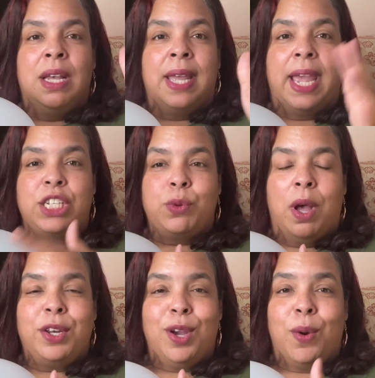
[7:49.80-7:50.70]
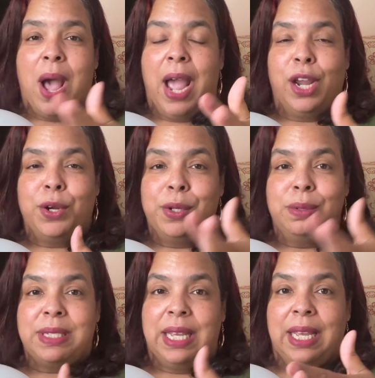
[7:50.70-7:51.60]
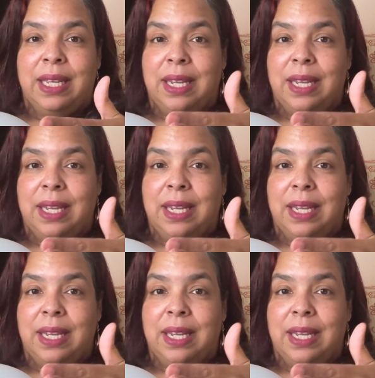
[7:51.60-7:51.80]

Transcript: As you all know, I cruise in